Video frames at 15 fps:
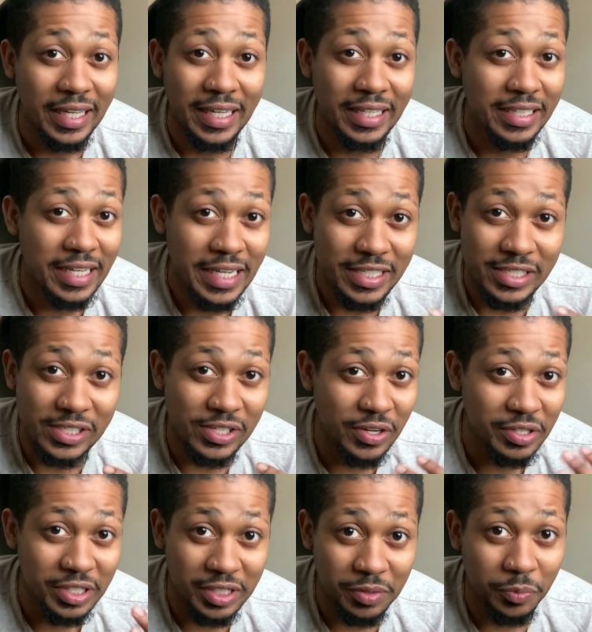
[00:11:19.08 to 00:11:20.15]
and it just
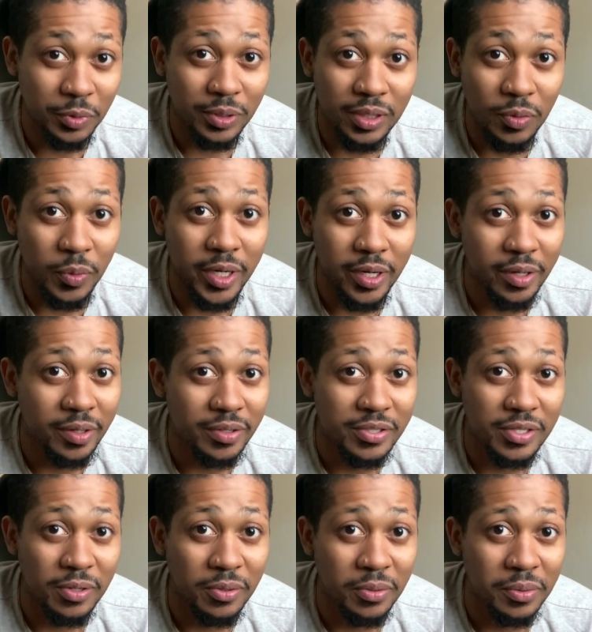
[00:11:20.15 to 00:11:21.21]
started getting really weird,
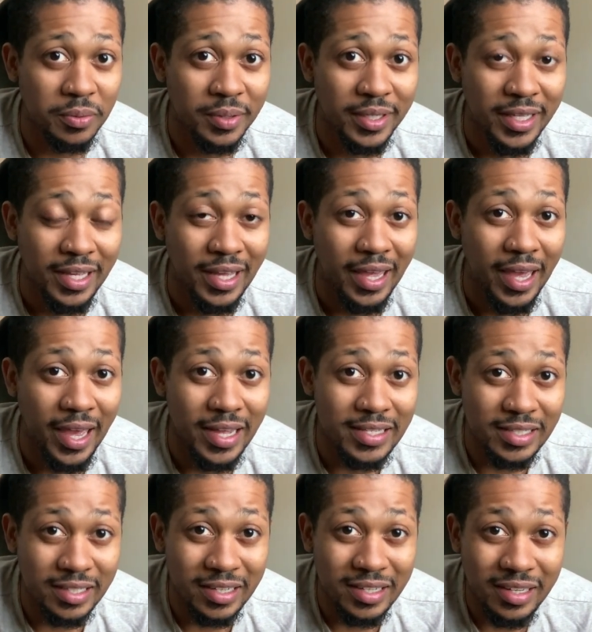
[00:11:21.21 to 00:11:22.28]
so
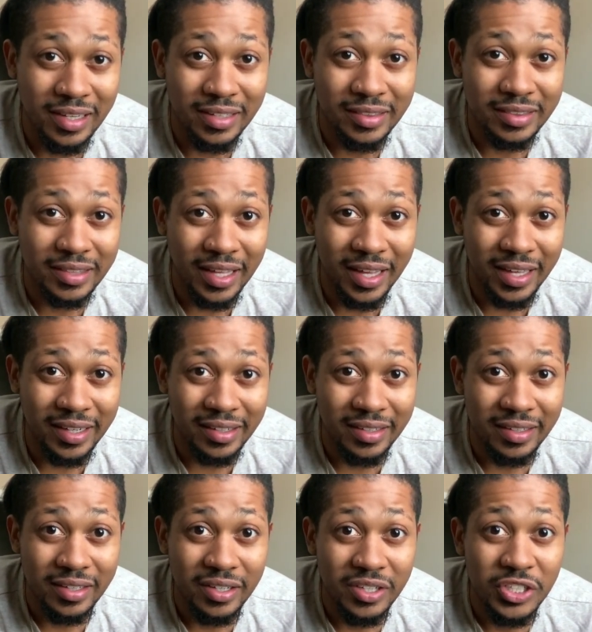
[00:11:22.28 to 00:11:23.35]
had to cut that
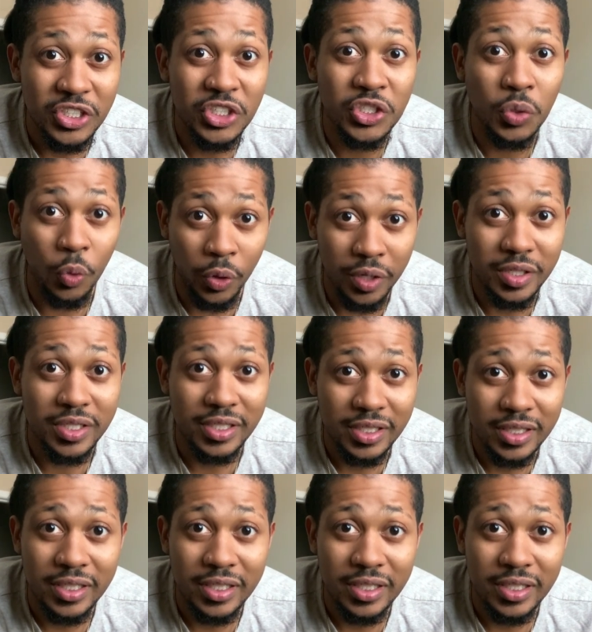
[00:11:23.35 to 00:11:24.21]
short.